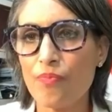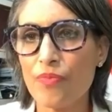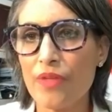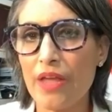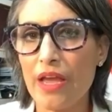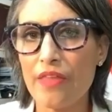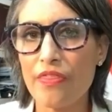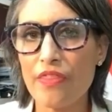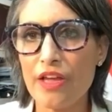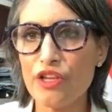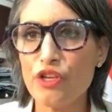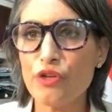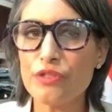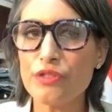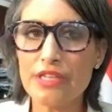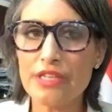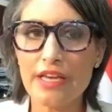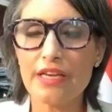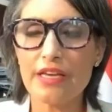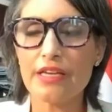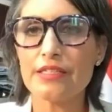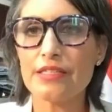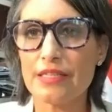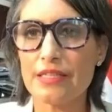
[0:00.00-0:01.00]
And then you
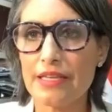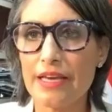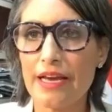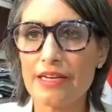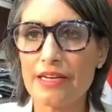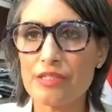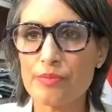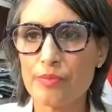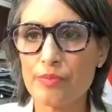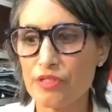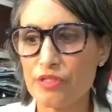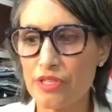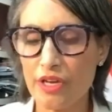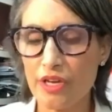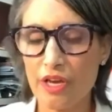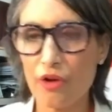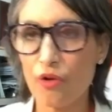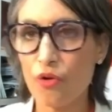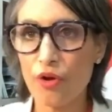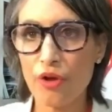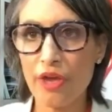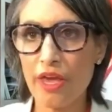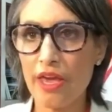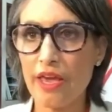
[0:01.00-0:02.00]
take it to the experts and
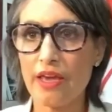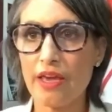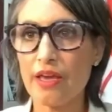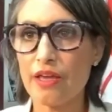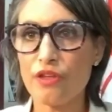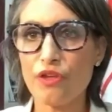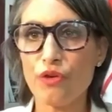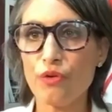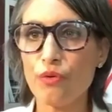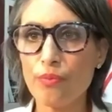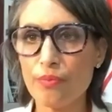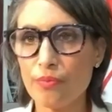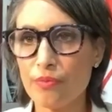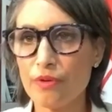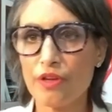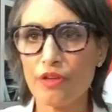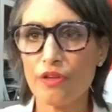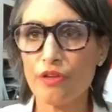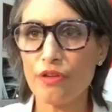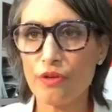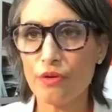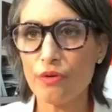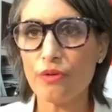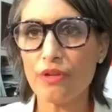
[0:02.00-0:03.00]
go, okay, can you,
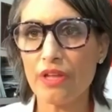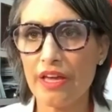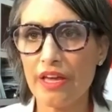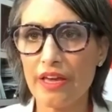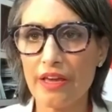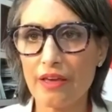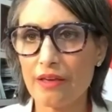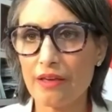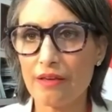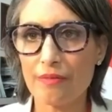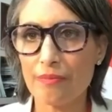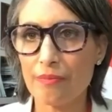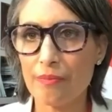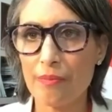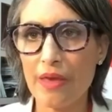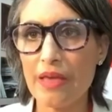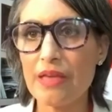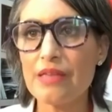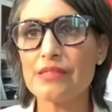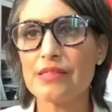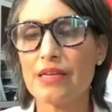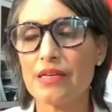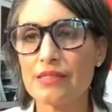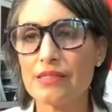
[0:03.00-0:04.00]
can you like
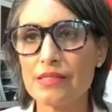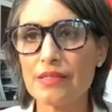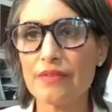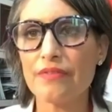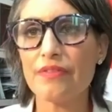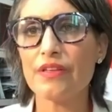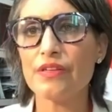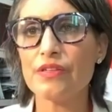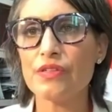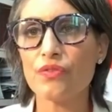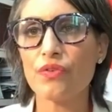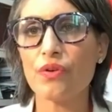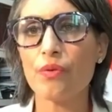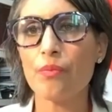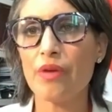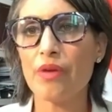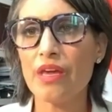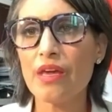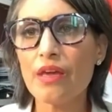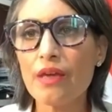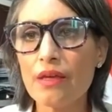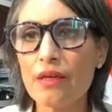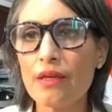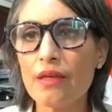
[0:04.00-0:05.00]
make sense of this for
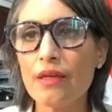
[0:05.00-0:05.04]
me?